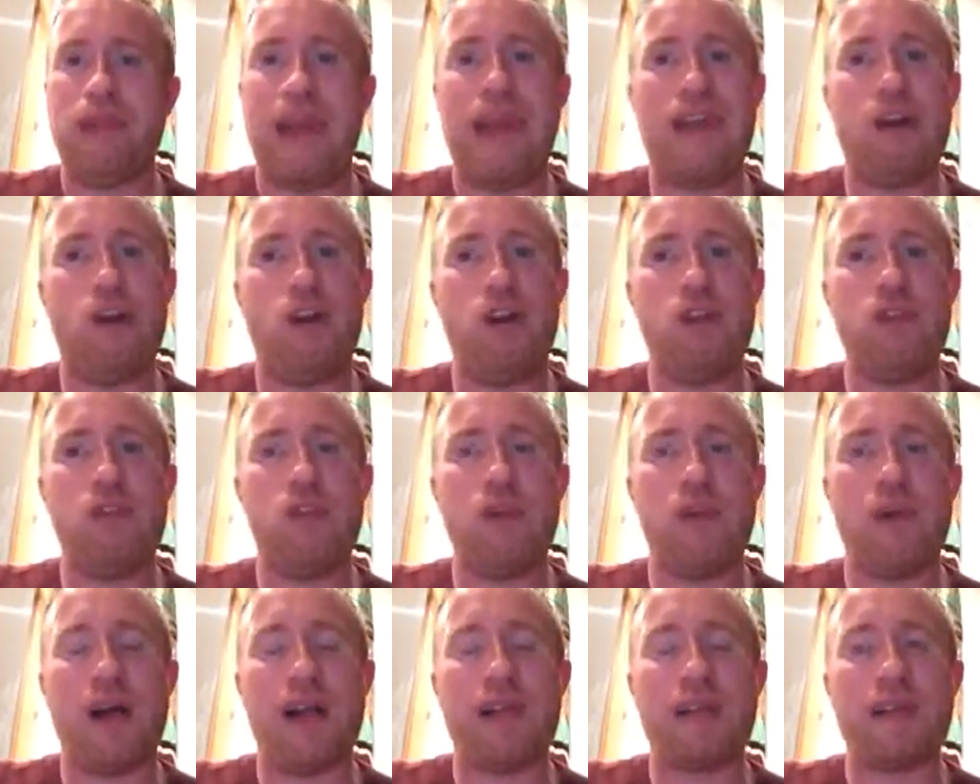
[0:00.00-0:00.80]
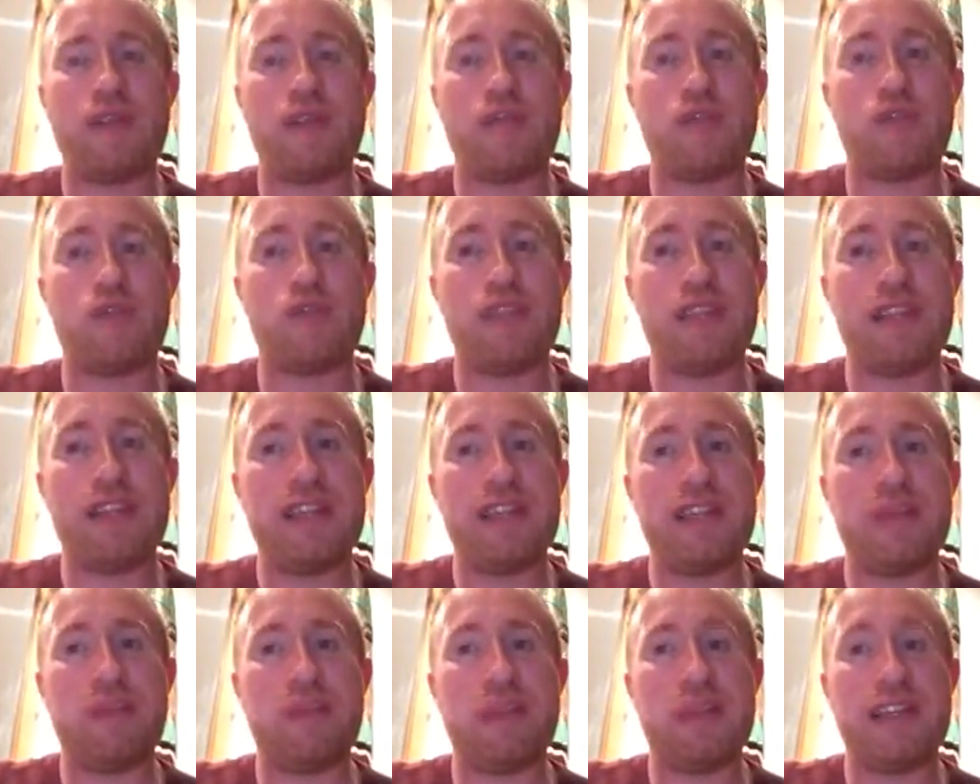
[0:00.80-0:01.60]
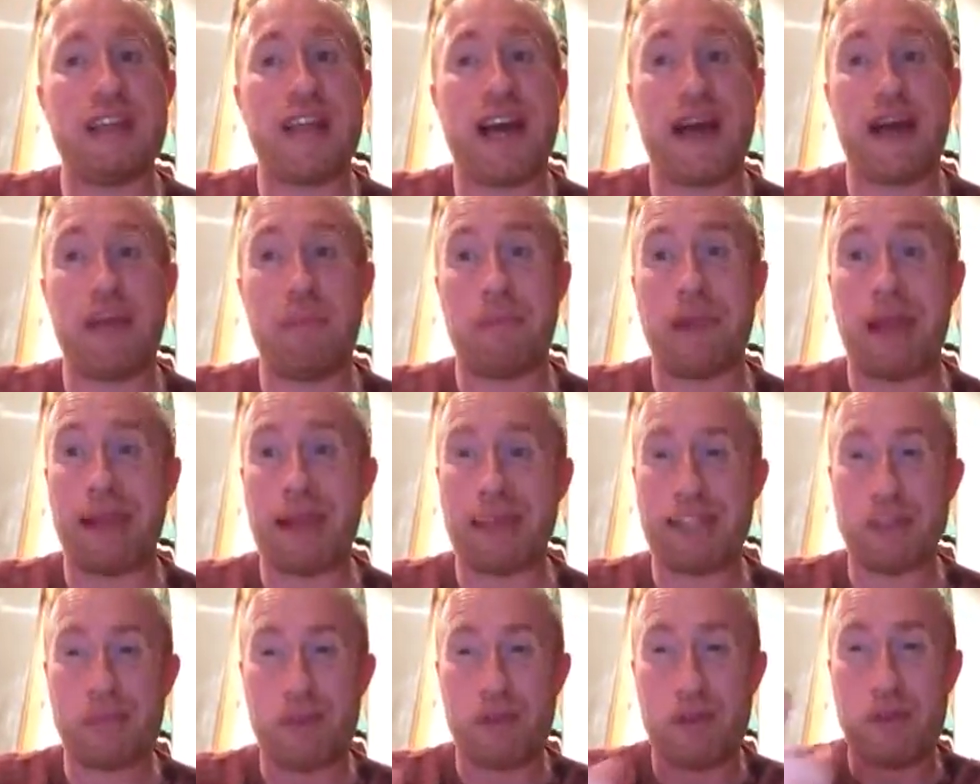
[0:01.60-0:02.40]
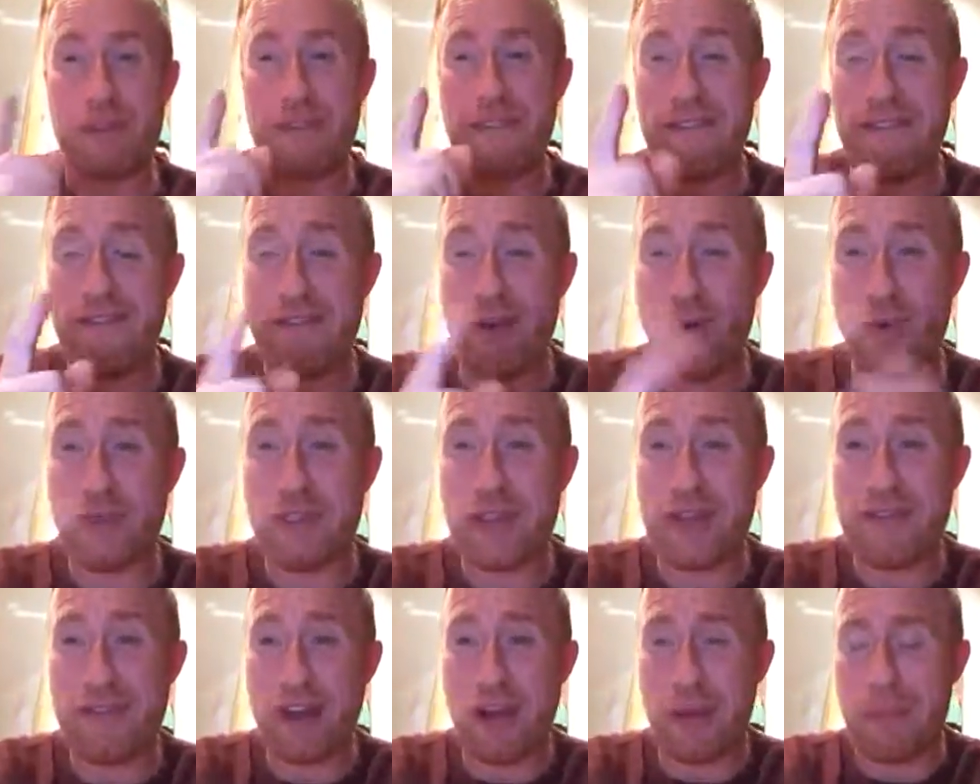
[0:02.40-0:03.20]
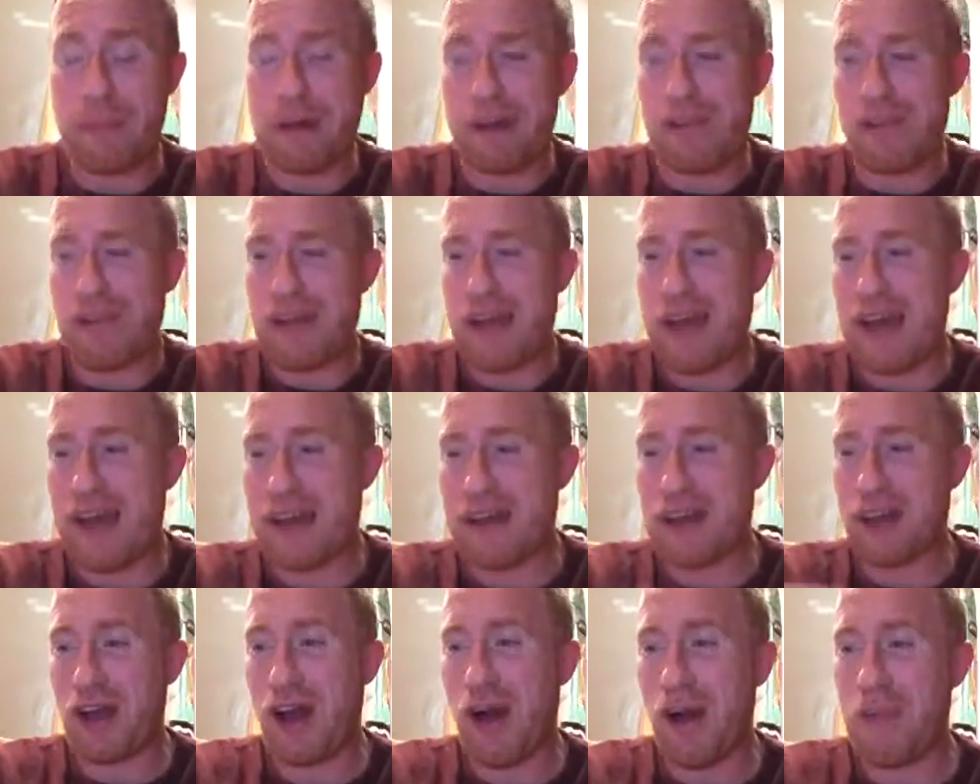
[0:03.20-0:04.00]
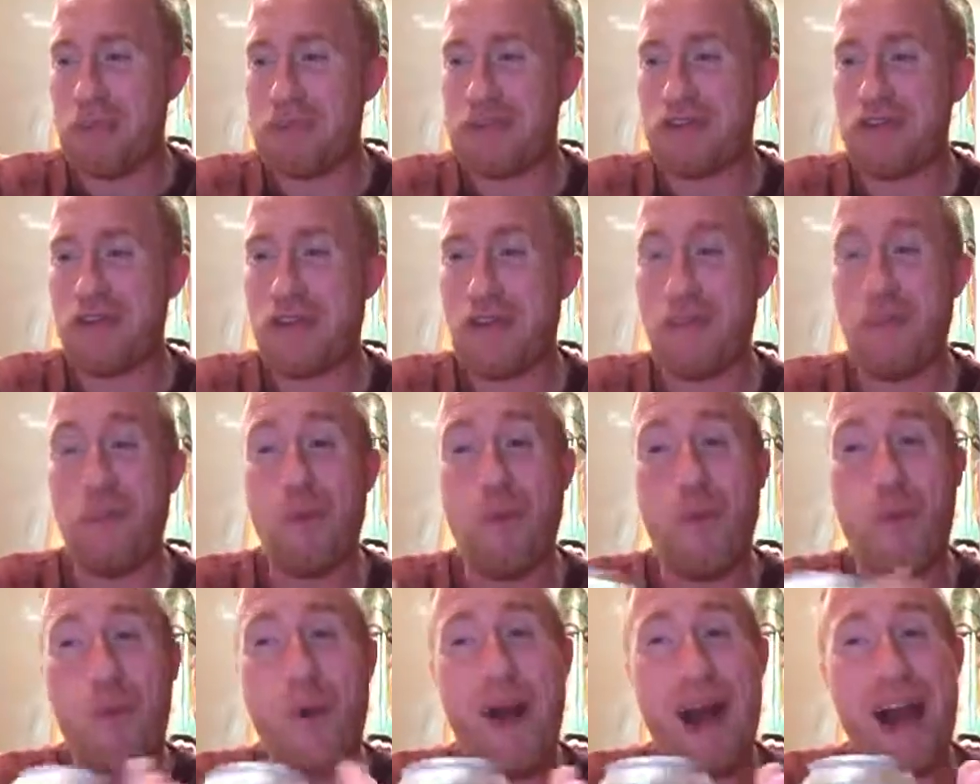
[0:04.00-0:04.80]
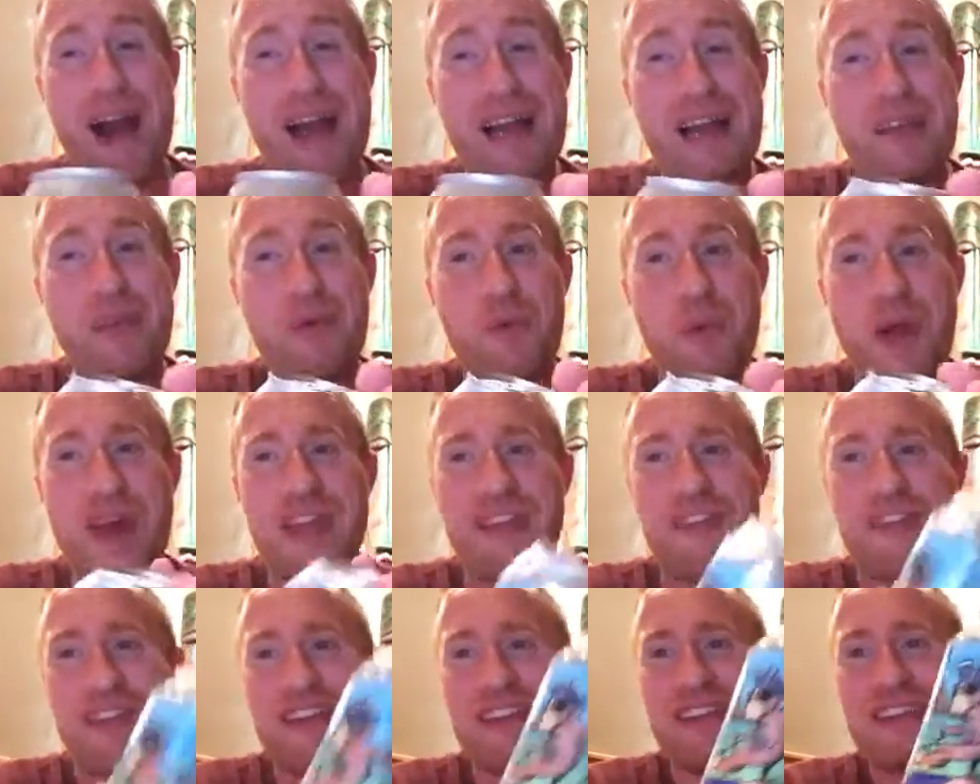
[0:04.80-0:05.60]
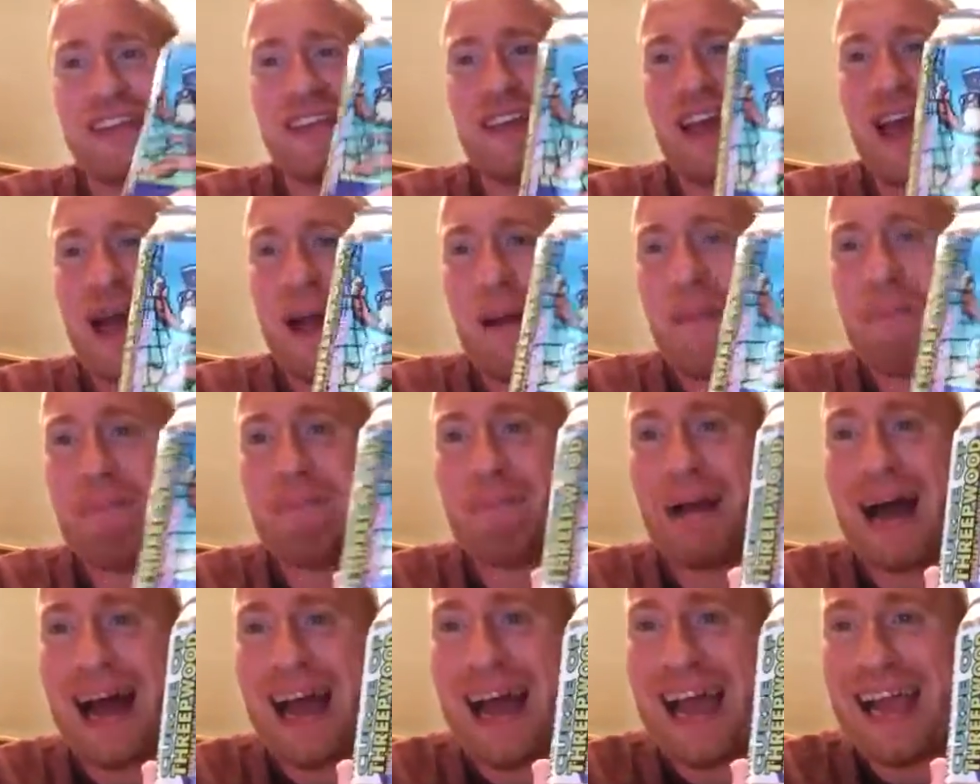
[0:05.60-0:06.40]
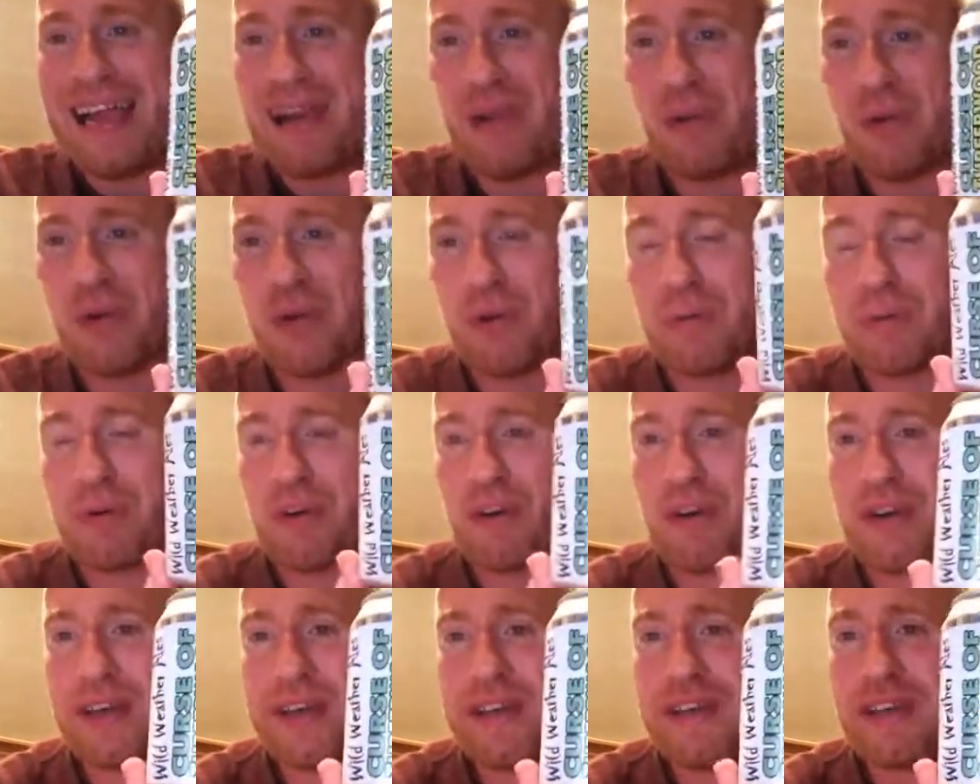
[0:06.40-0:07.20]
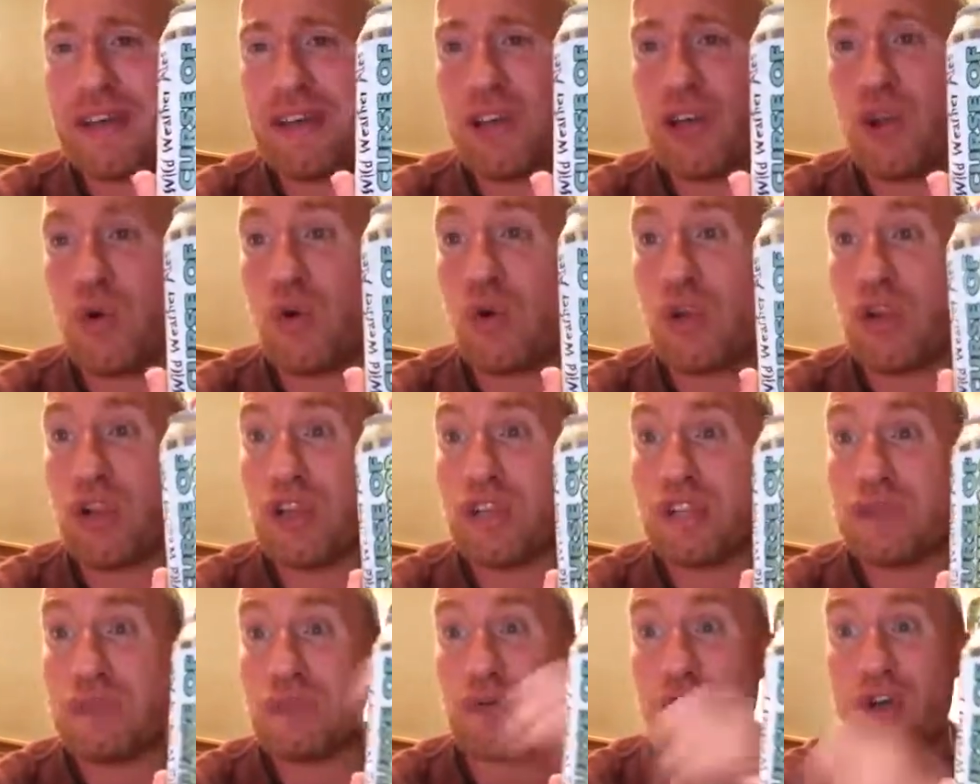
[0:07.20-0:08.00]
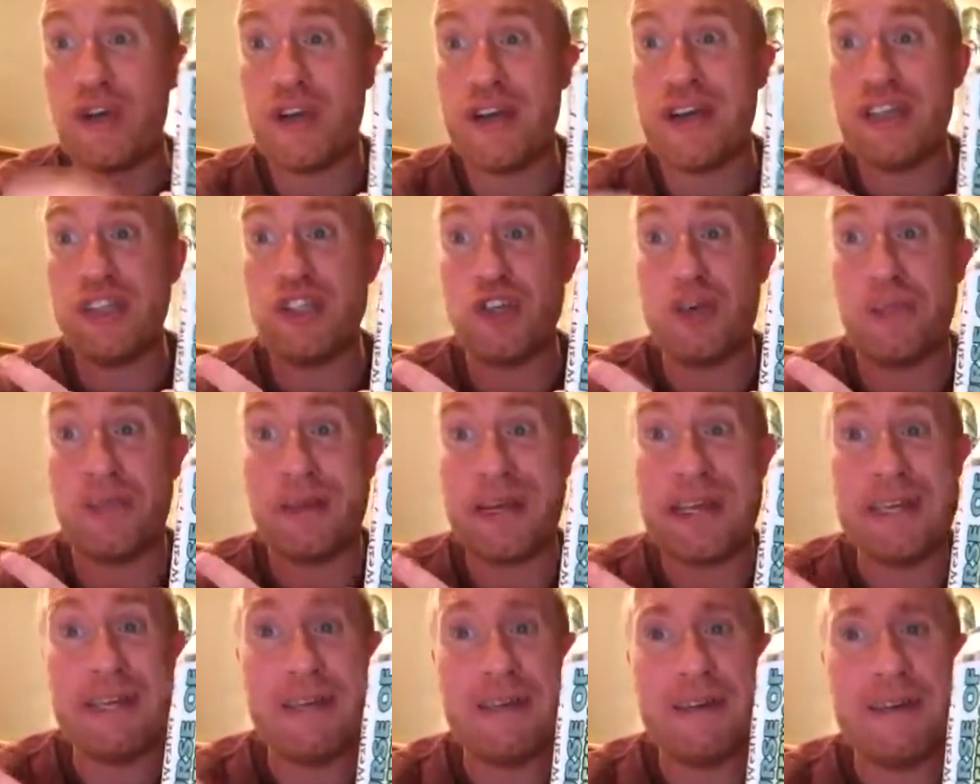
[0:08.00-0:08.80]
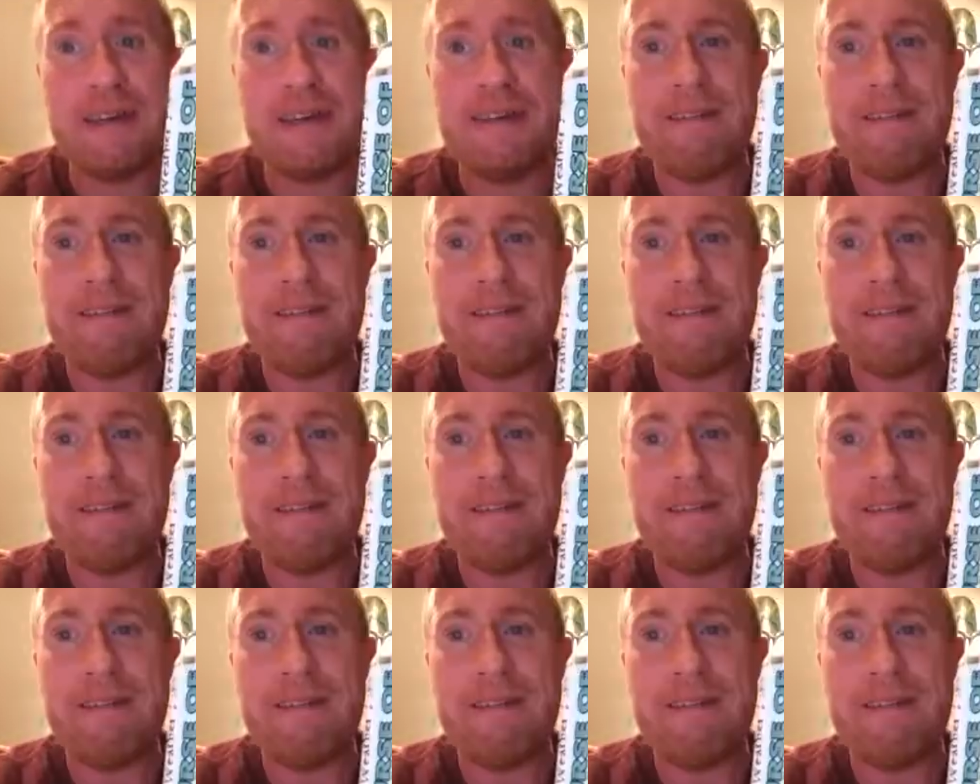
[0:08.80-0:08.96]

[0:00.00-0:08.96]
Hey all, welcome to Real Little Britain and Blackish Brewery. Folks, I've got a beer for you and it comes from Wild Weather Ales, my local brewery and the localest brewery to me.